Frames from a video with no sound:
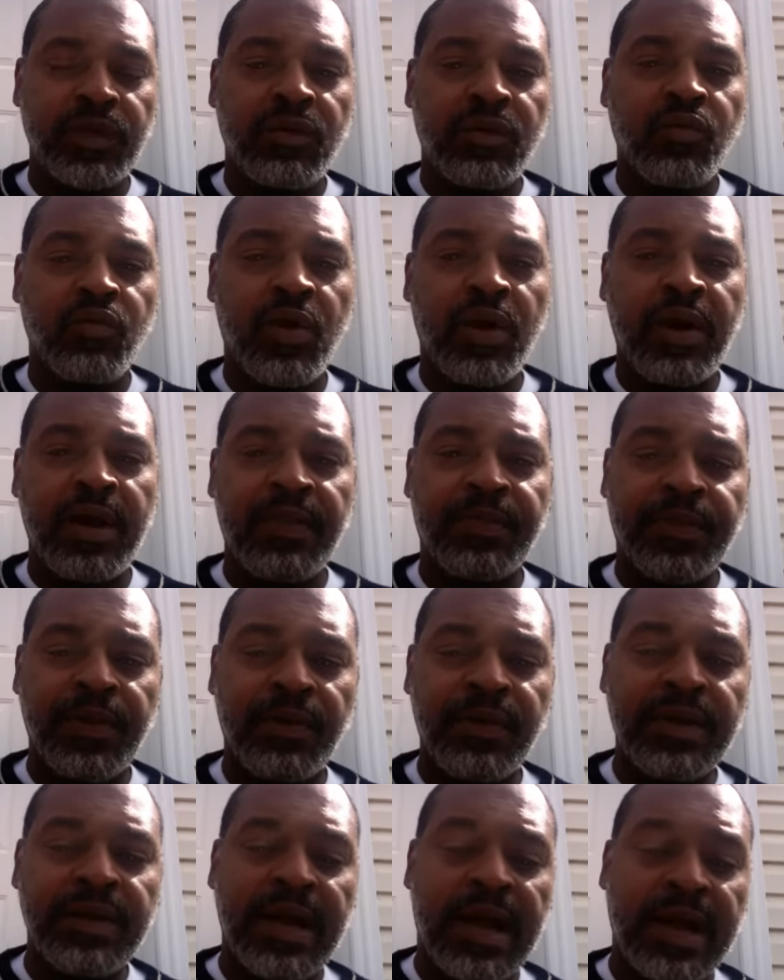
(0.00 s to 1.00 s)
where a
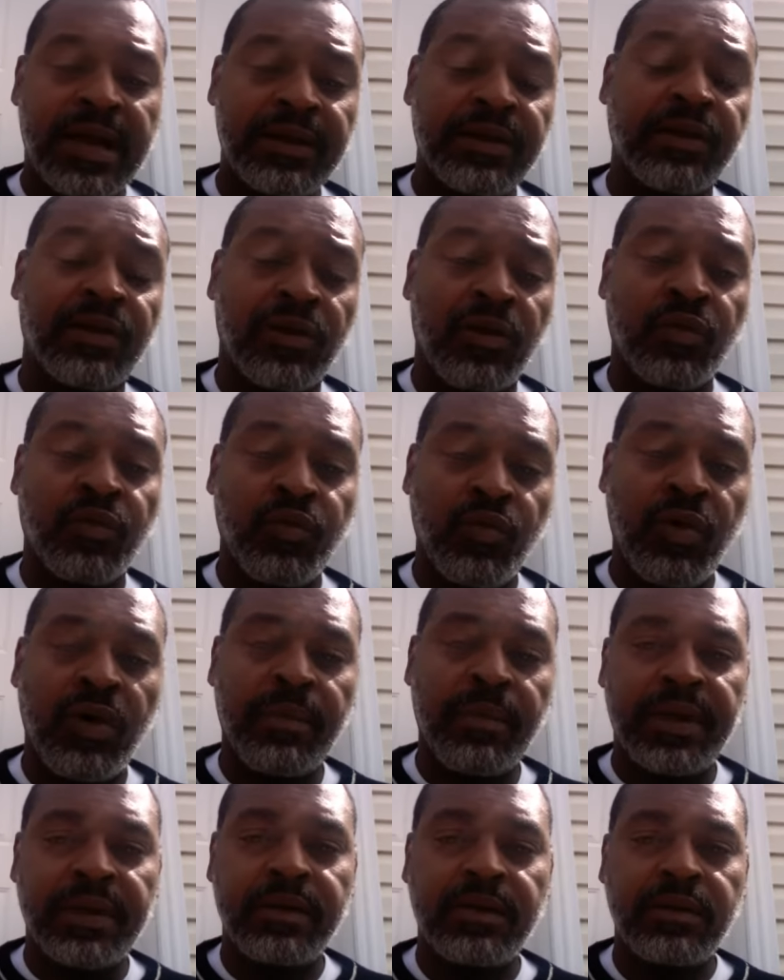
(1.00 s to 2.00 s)
39-year-old
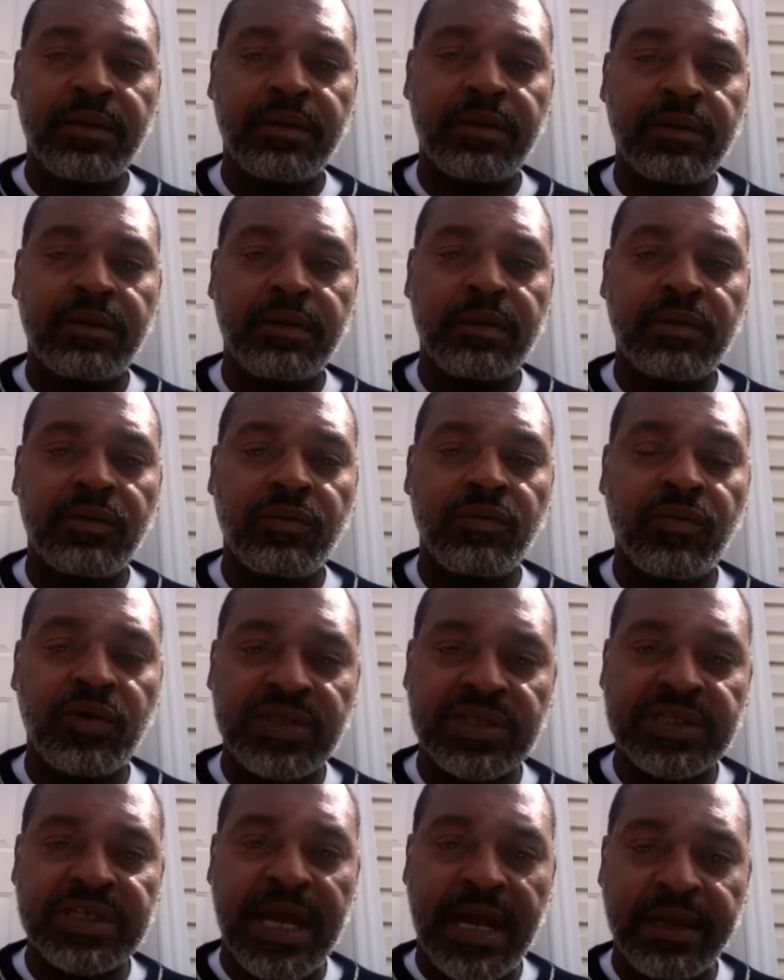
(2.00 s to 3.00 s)
woman was
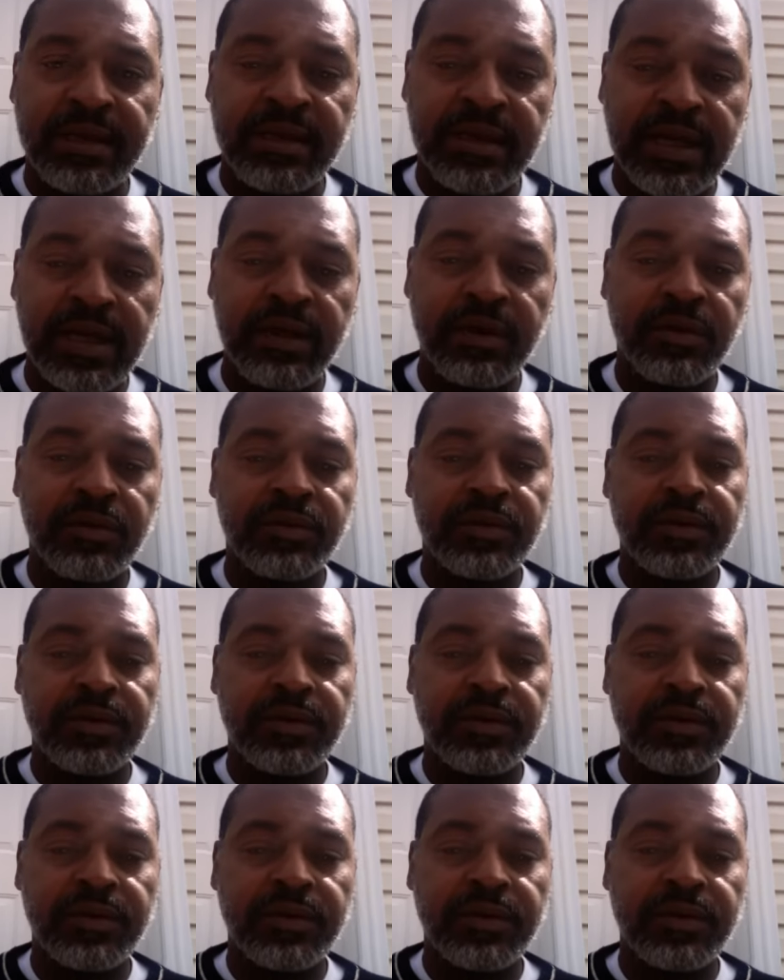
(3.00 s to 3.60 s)
shot and killed.